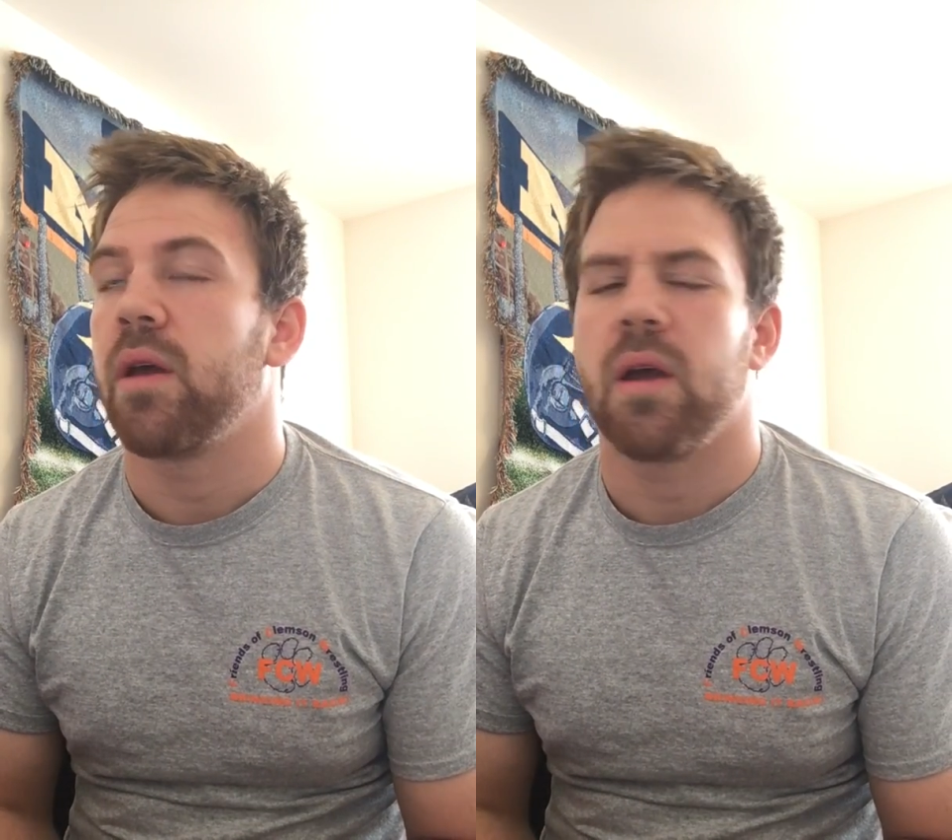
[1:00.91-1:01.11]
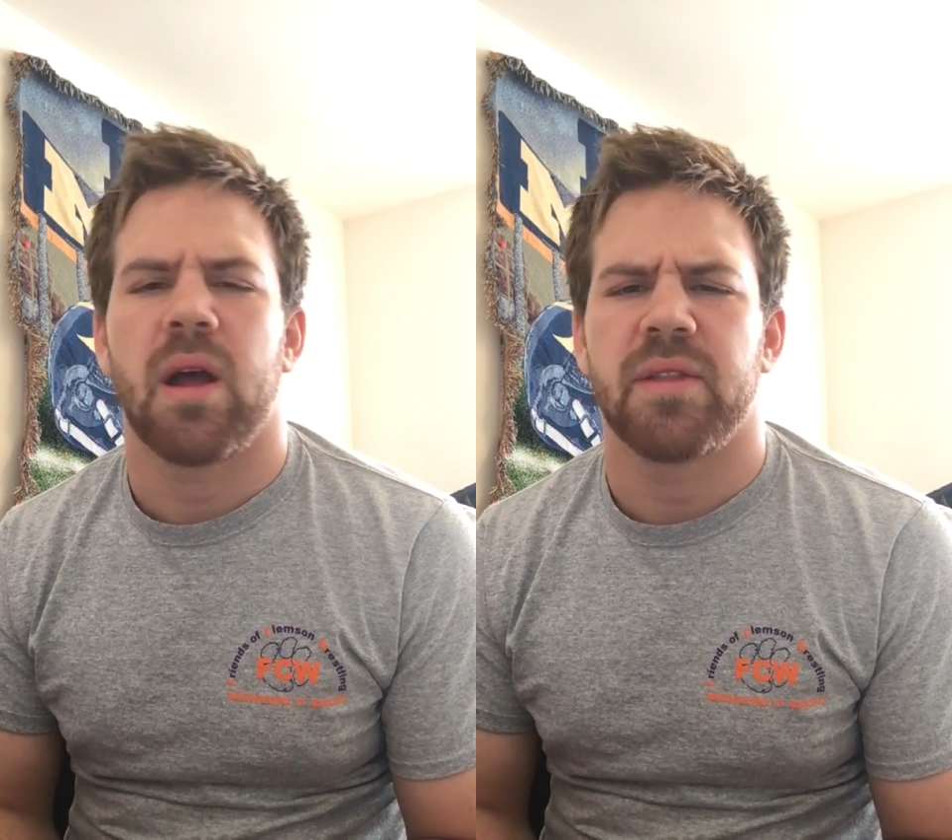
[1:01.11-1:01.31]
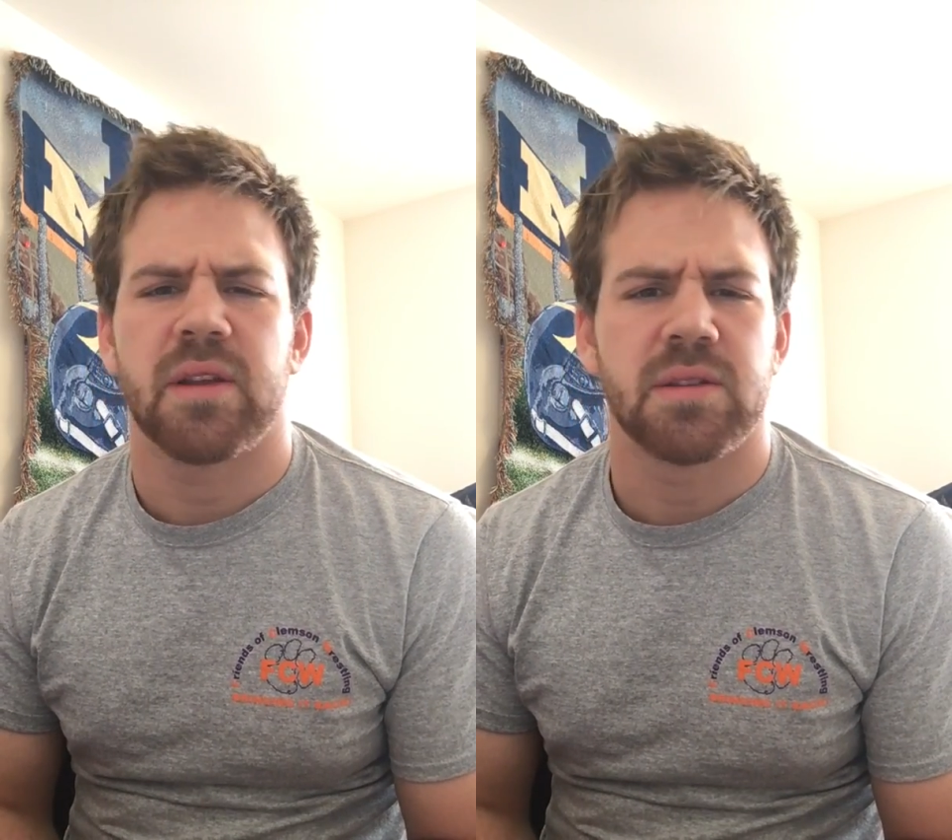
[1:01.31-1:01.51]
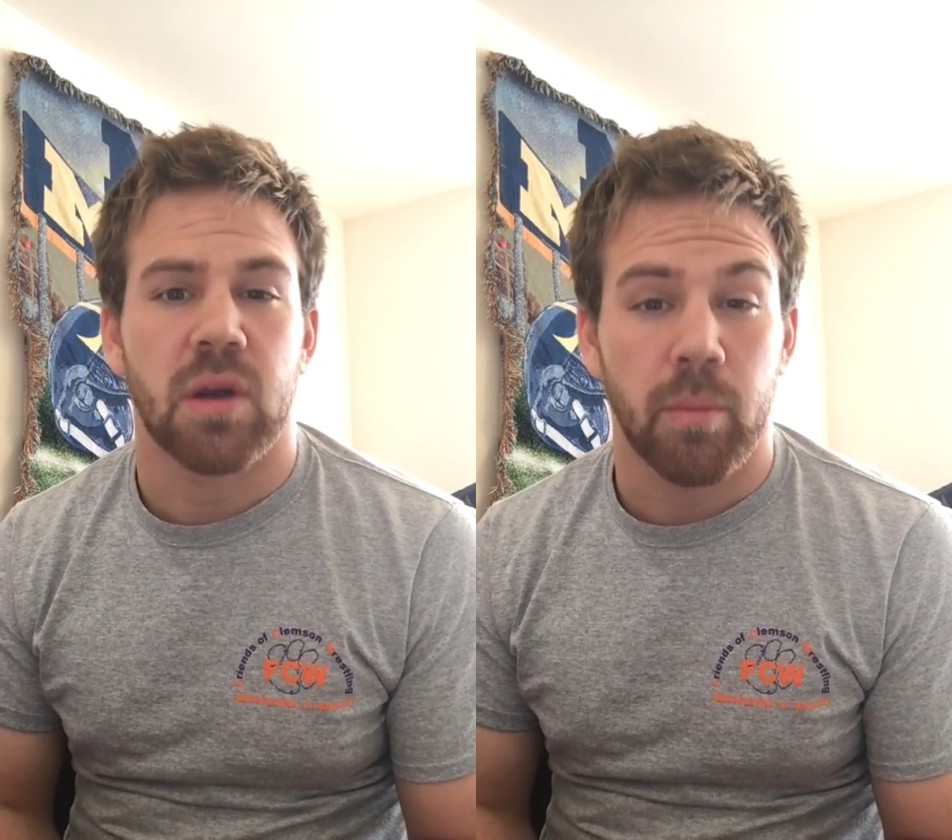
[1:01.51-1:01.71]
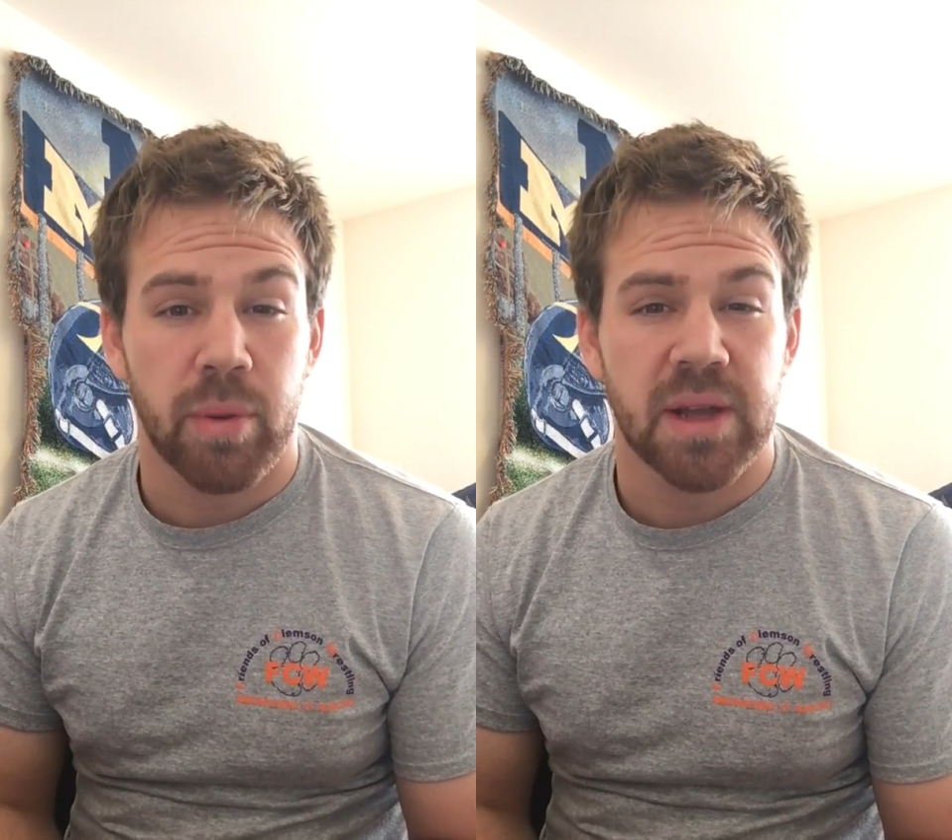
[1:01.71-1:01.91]
I think it's
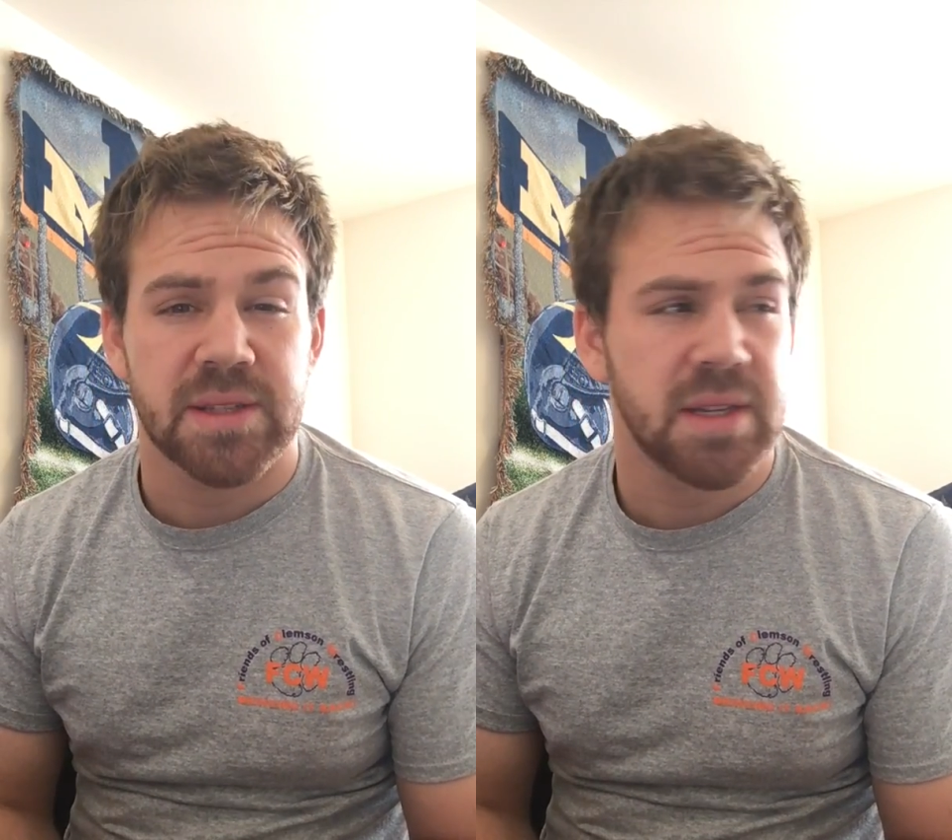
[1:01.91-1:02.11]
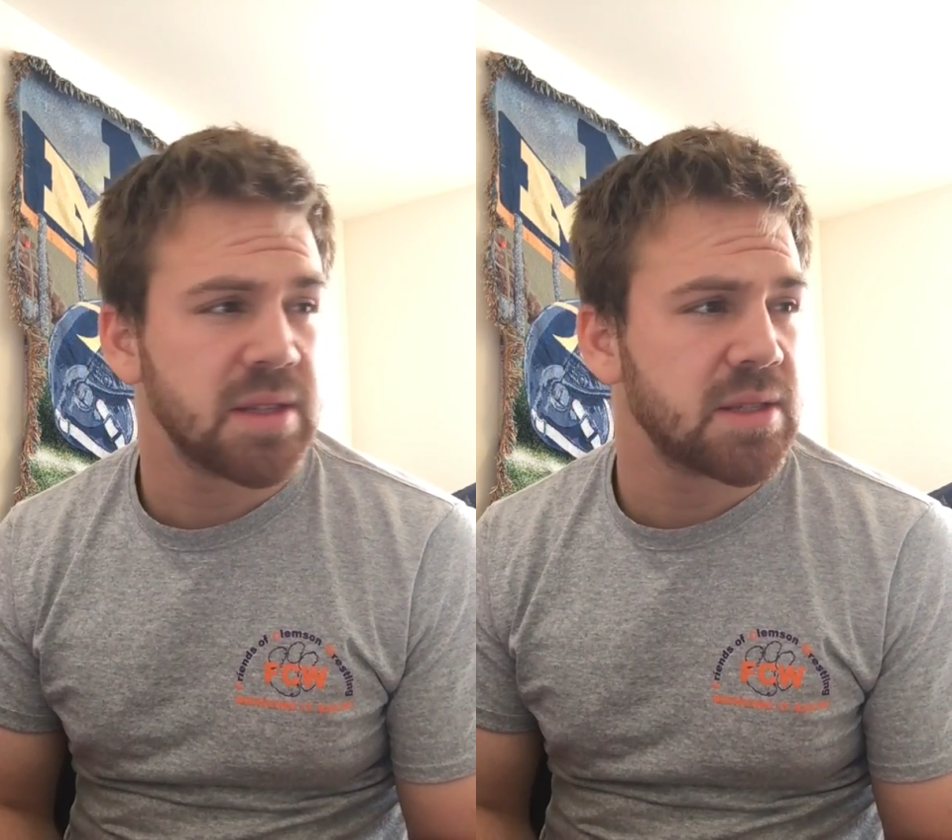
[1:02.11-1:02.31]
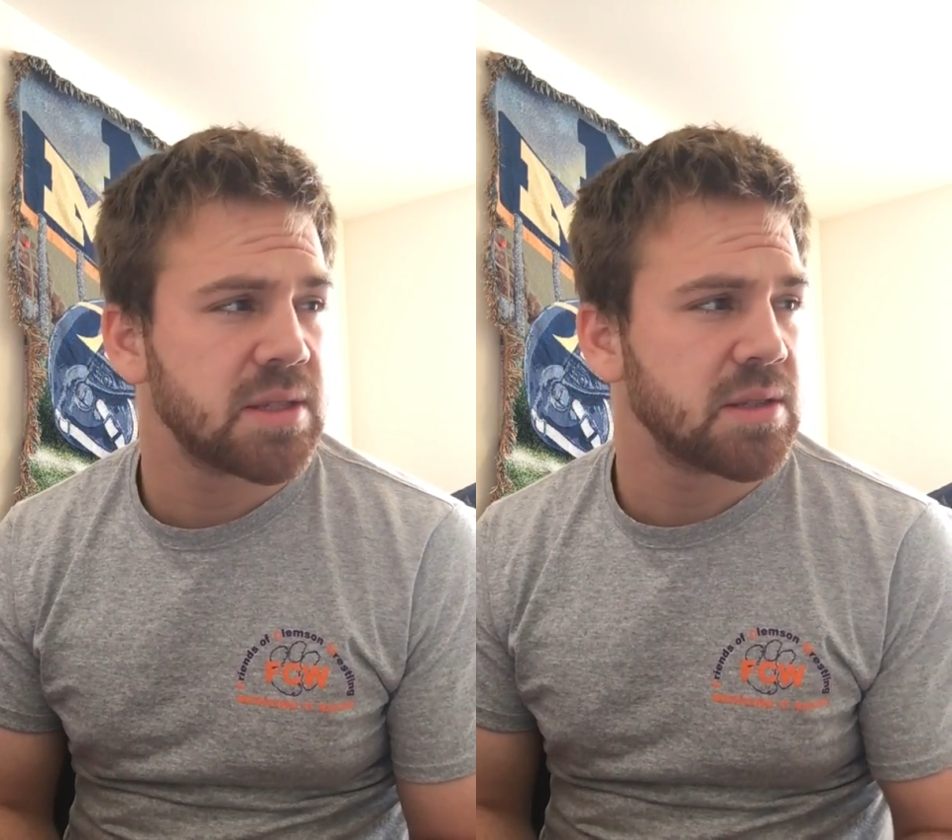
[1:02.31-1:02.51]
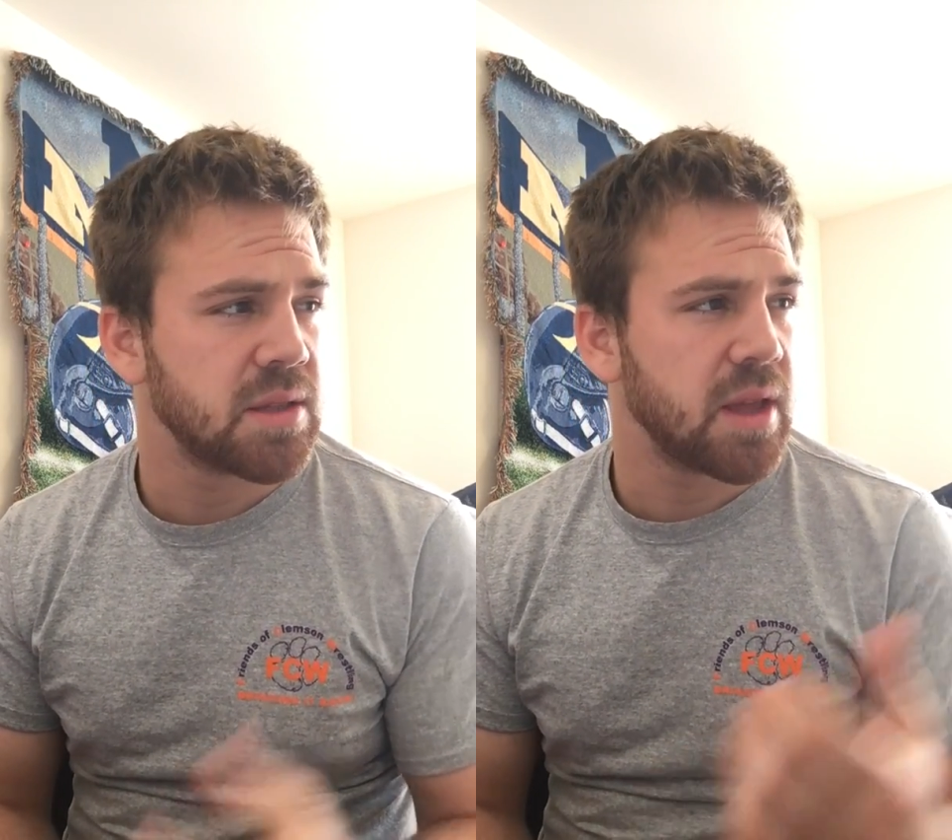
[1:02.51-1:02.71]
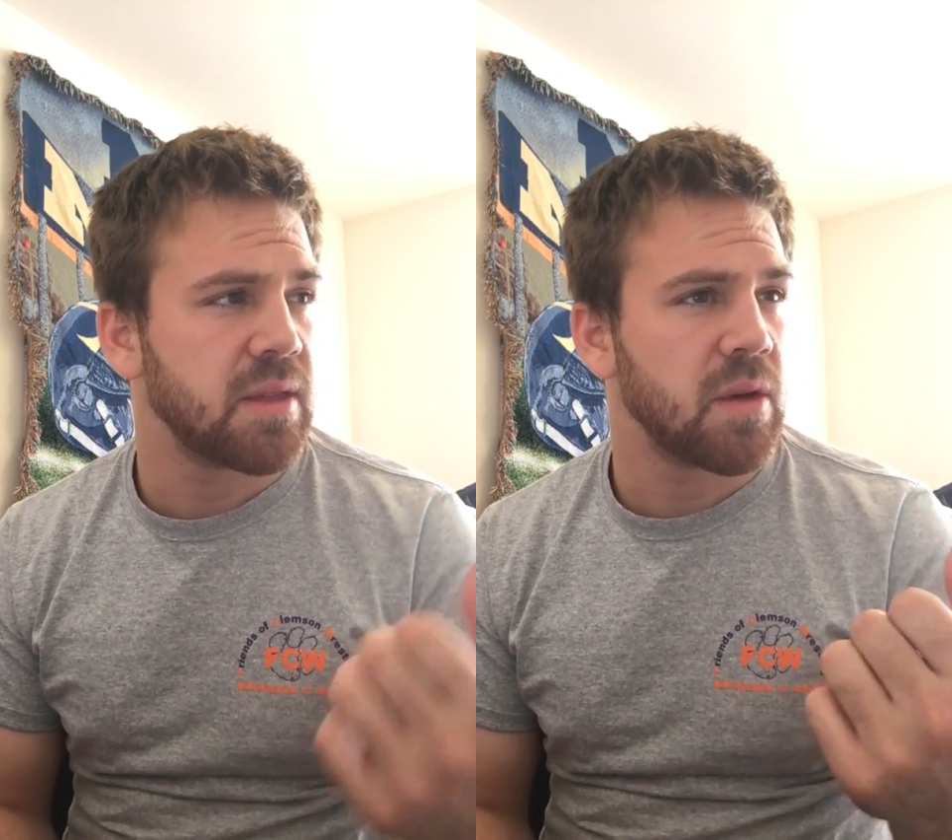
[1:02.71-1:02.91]
called precedents.
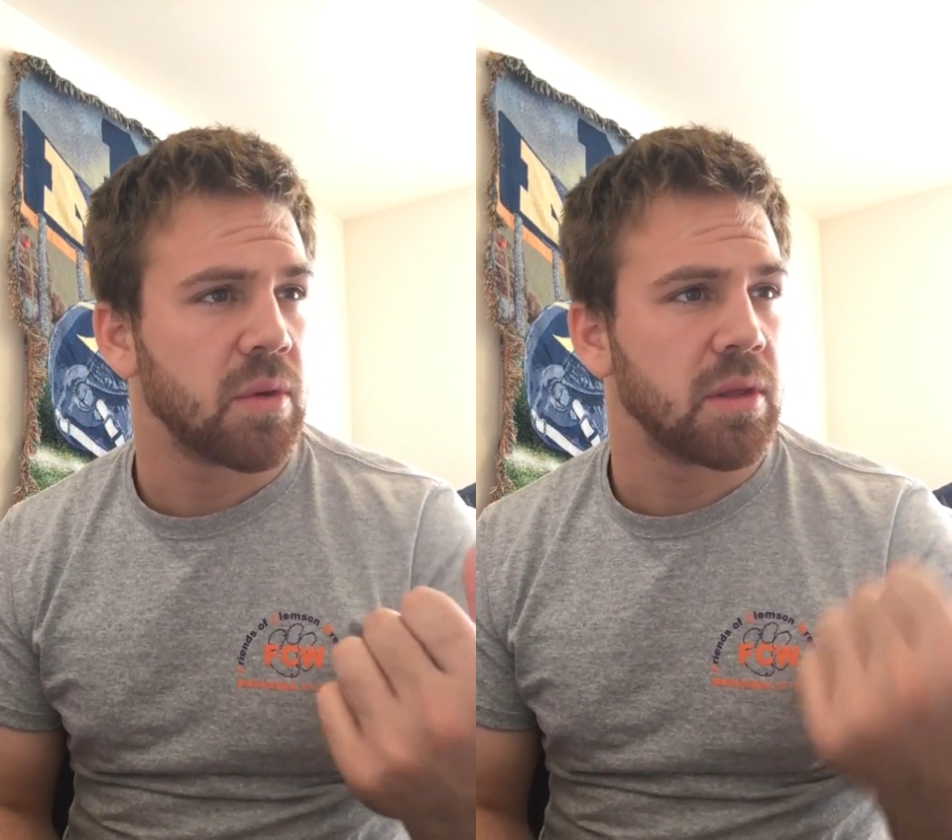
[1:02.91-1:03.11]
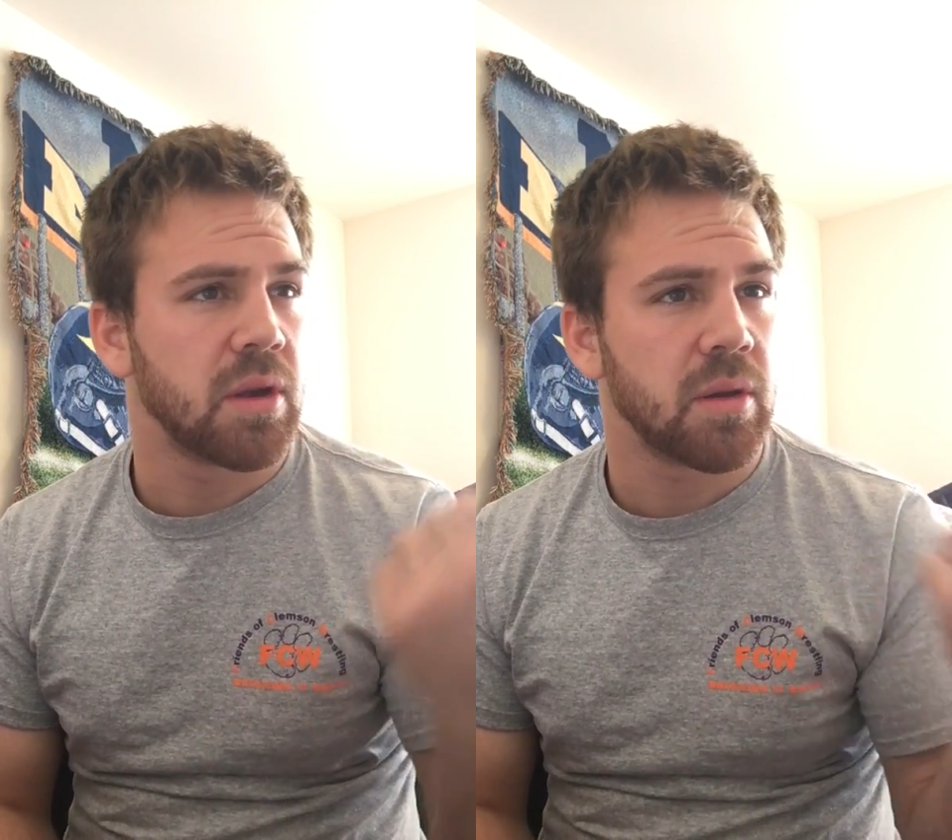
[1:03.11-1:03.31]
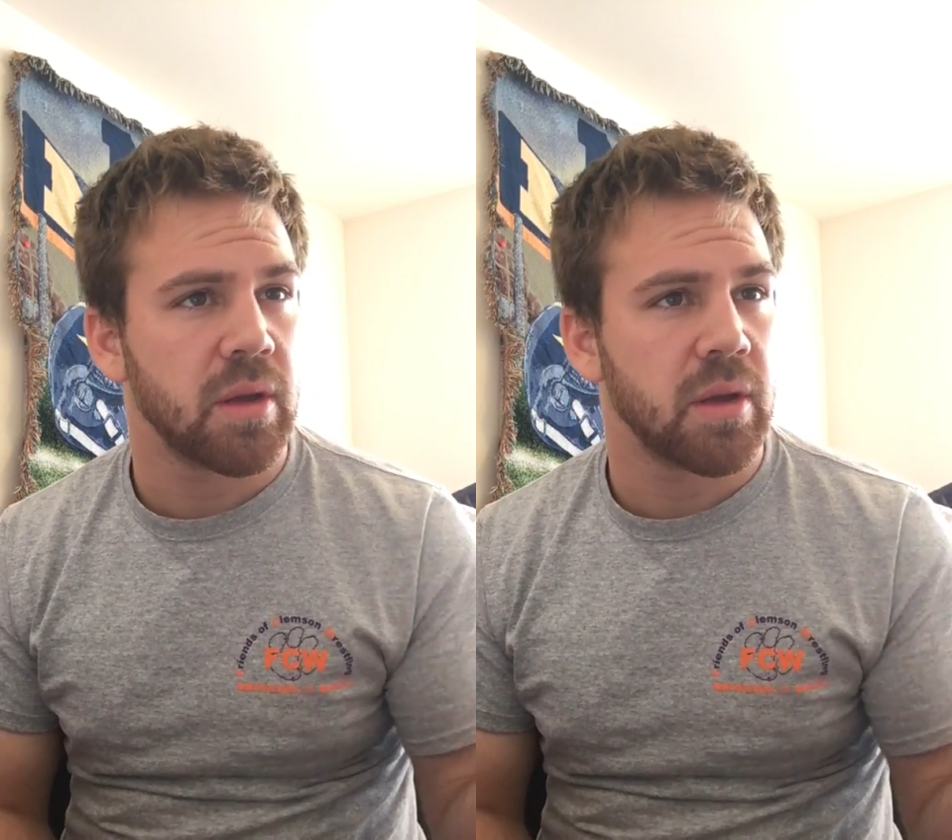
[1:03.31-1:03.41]
They would look